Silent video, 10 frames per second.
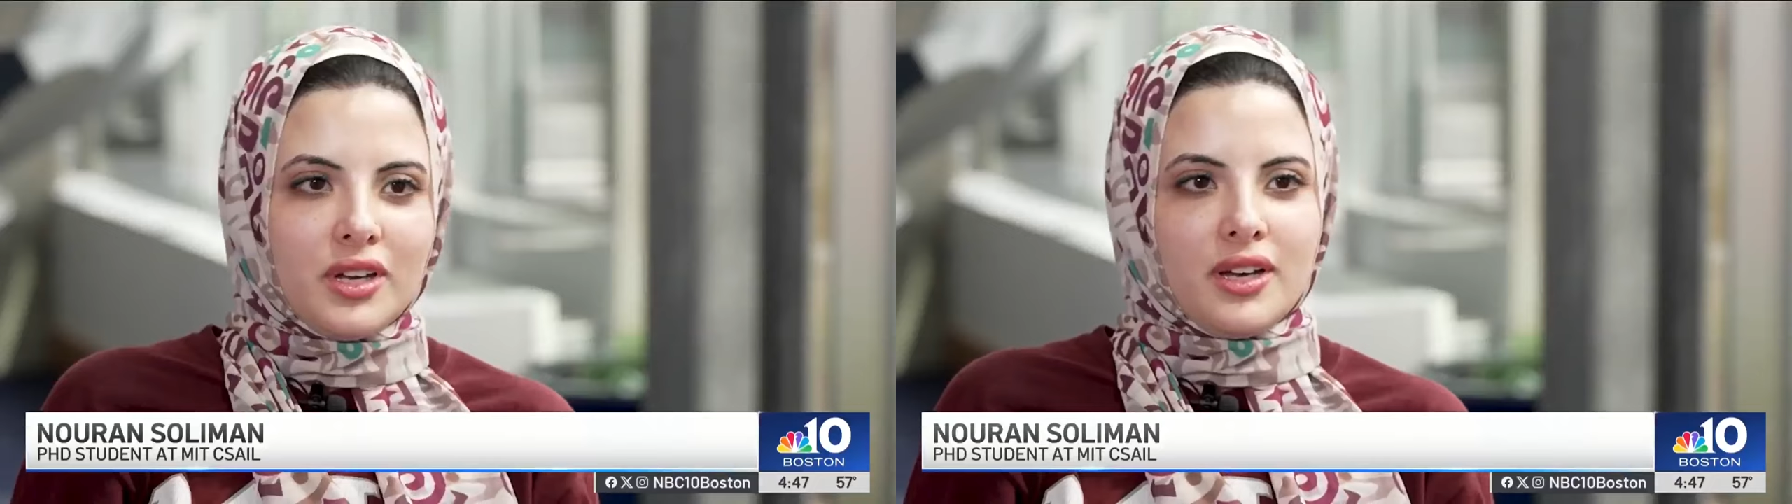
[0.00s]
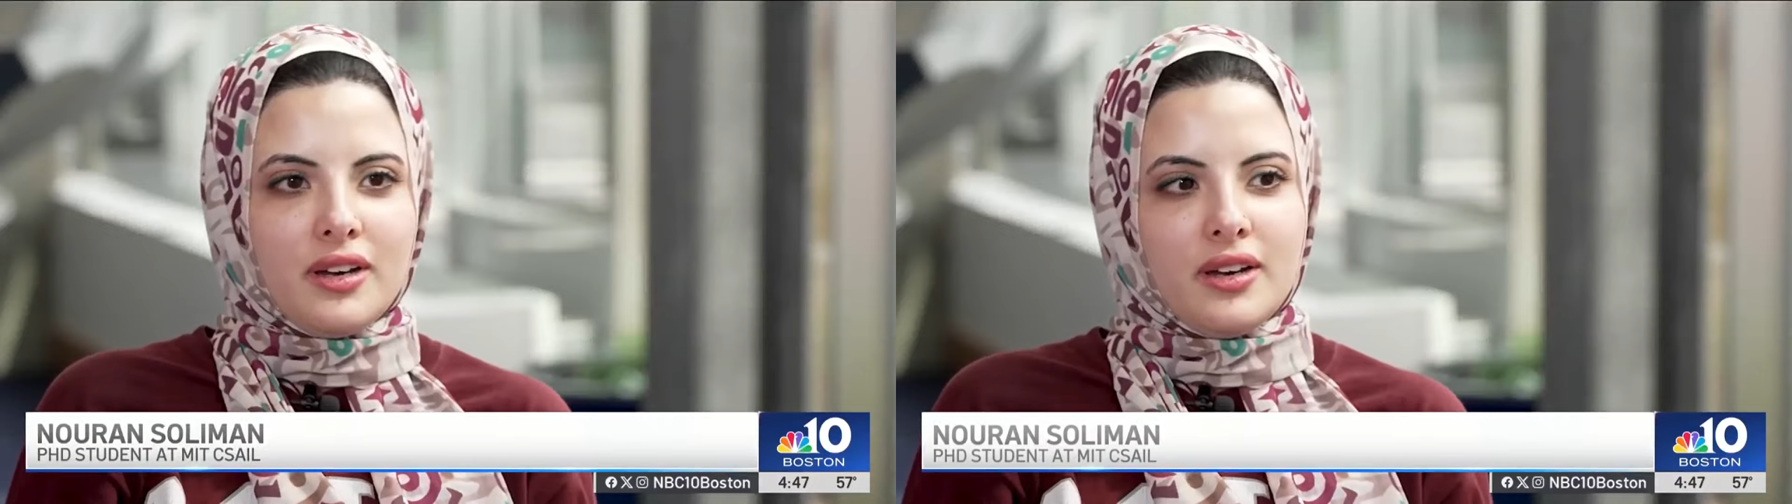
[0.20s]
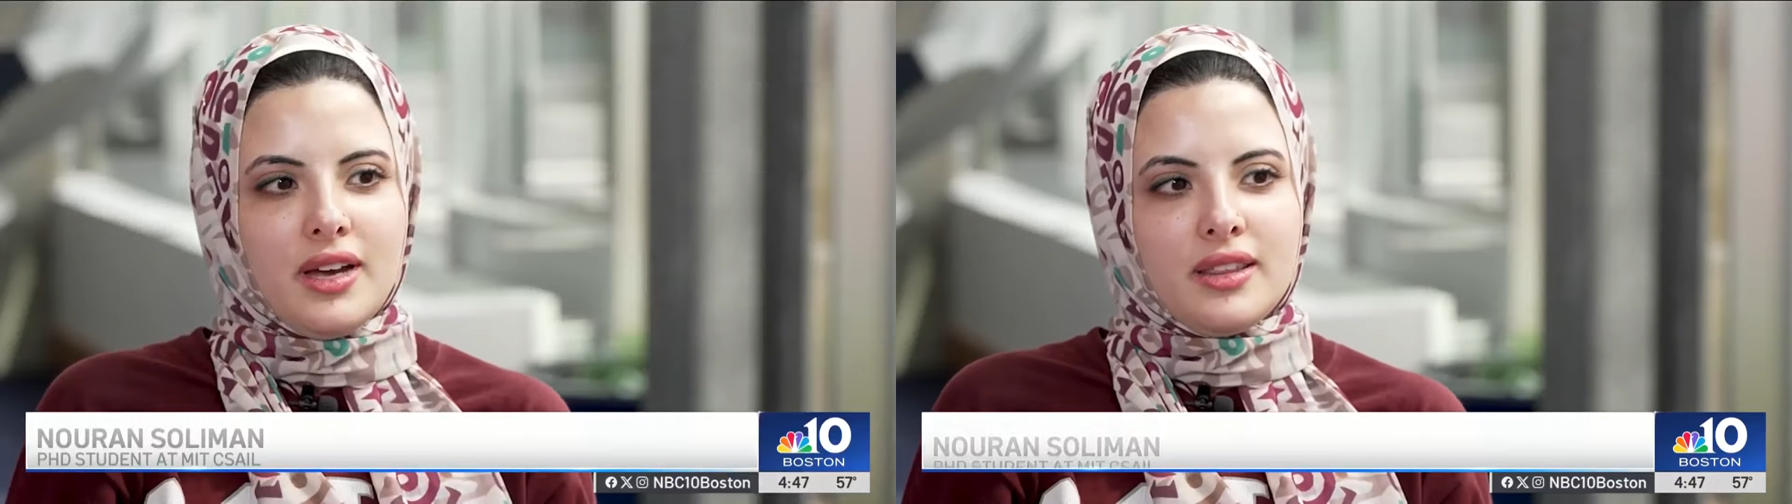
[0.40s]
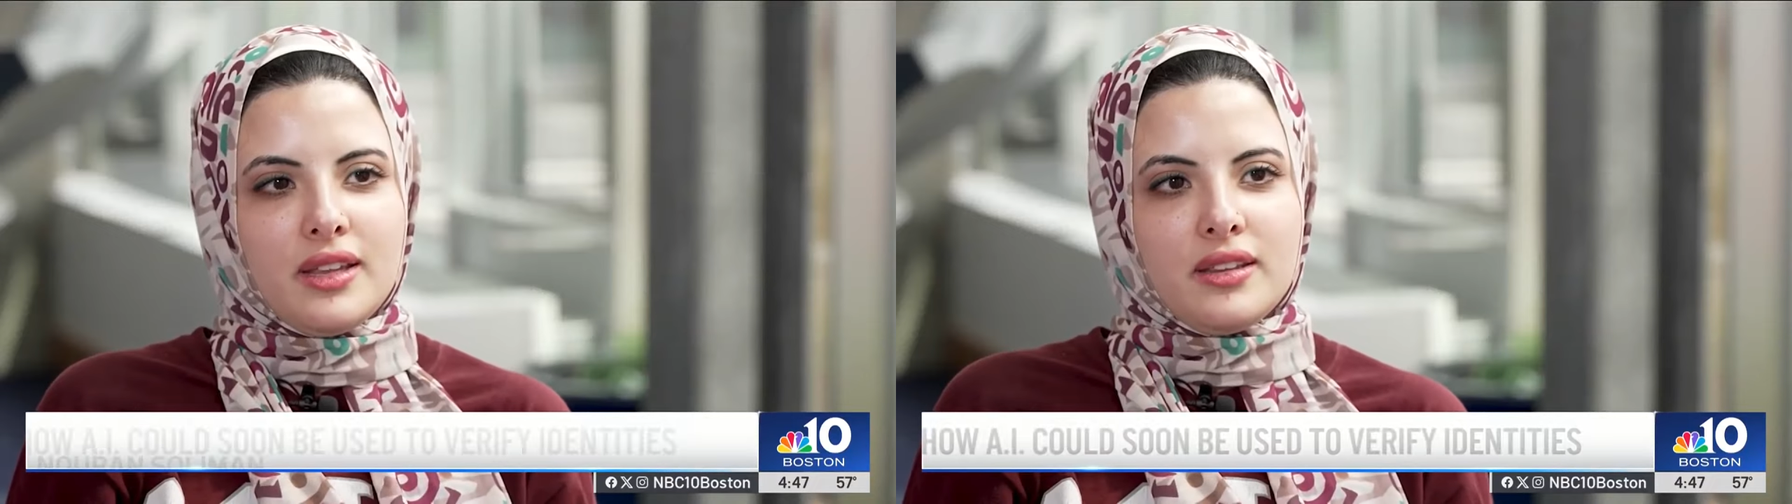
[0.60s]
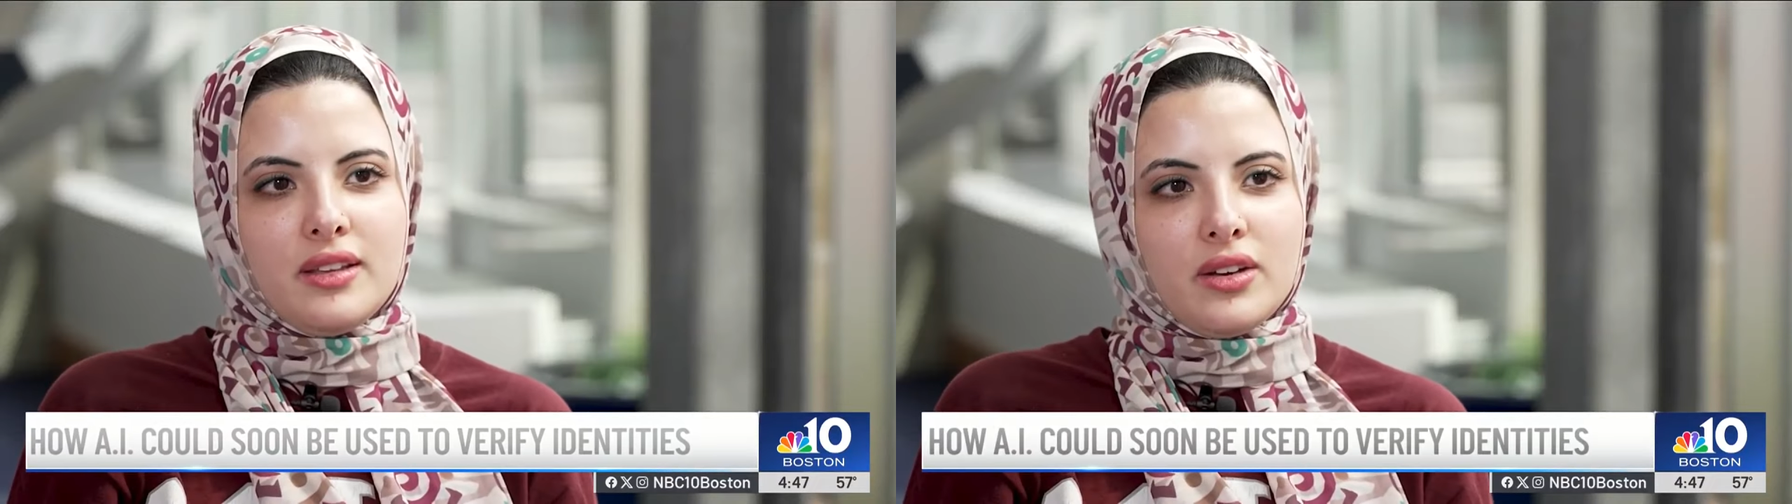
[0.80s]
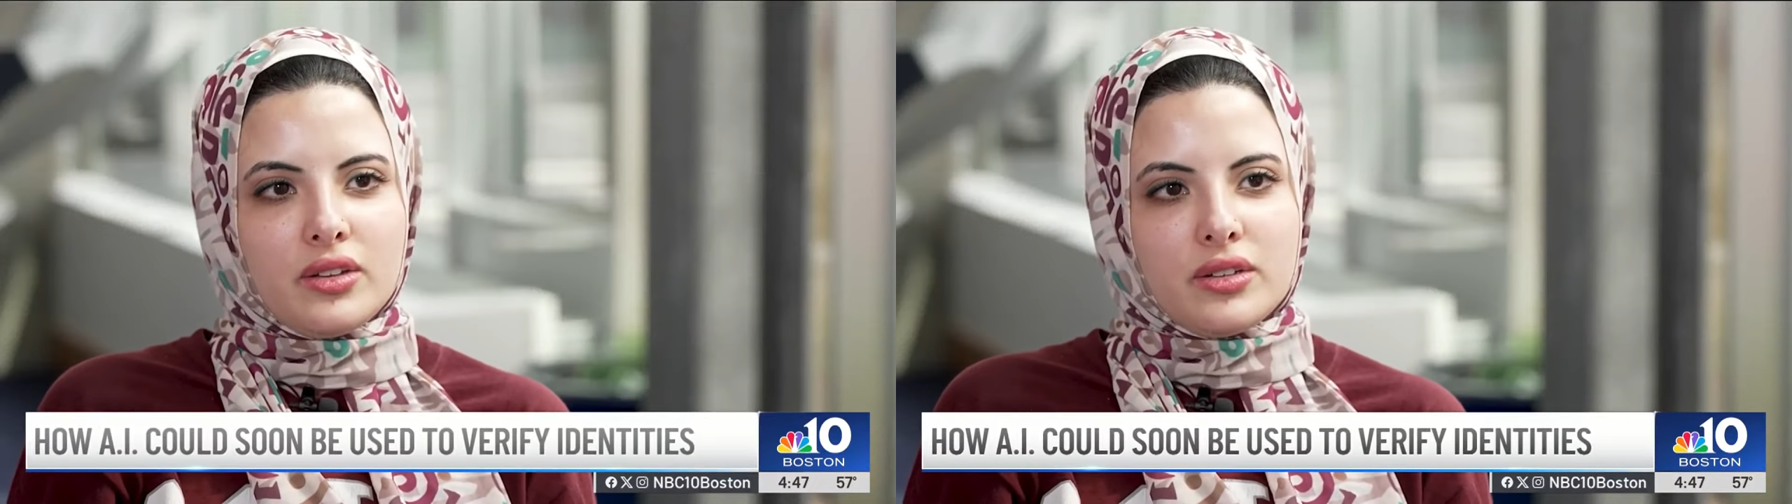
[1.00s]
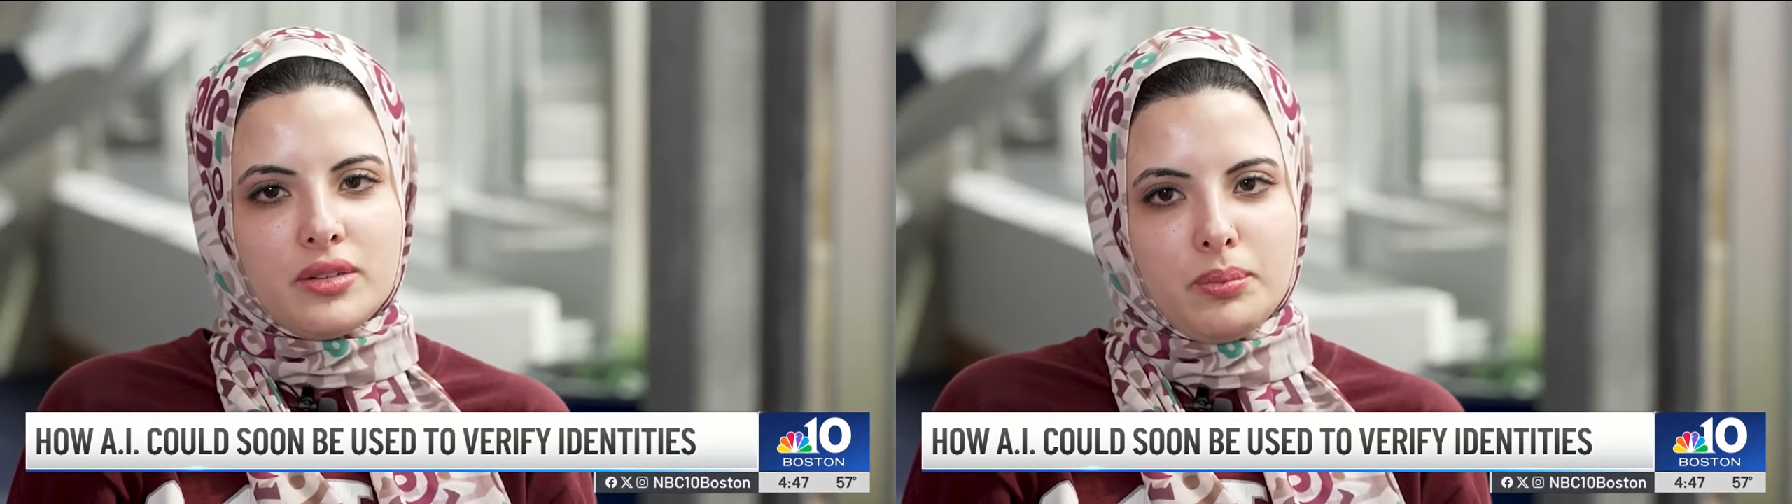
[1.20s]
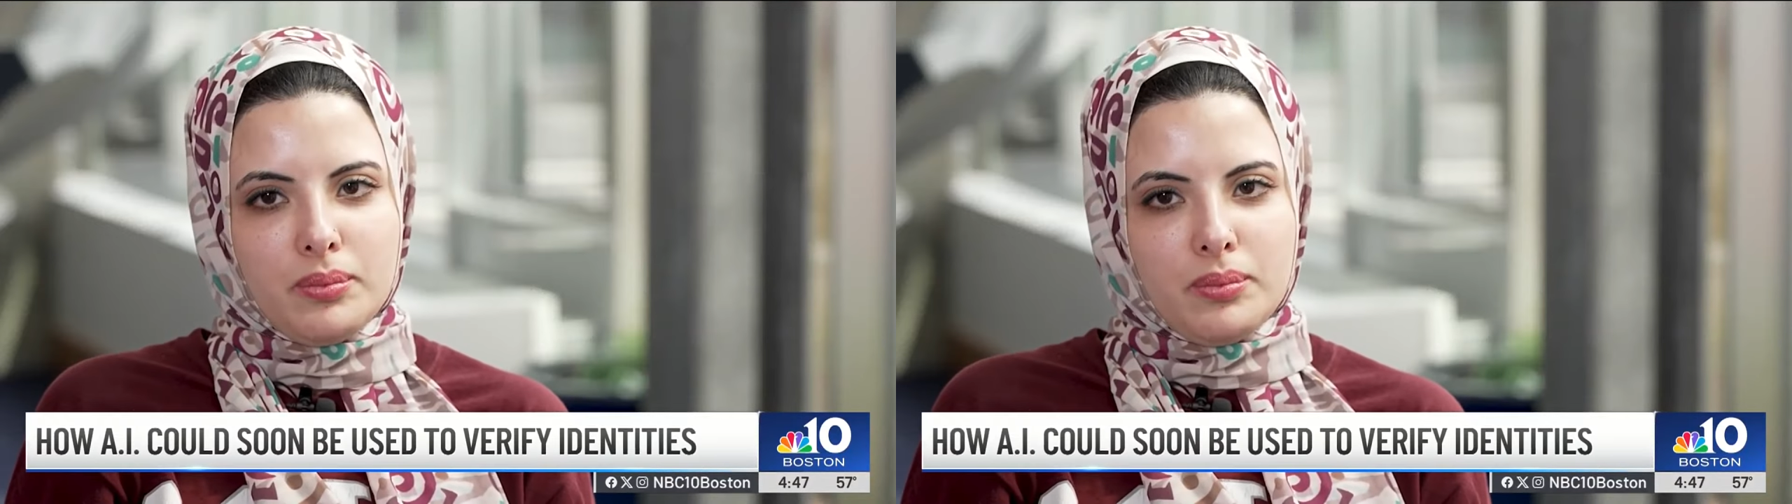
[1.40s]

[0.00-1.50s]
Uh, and then the other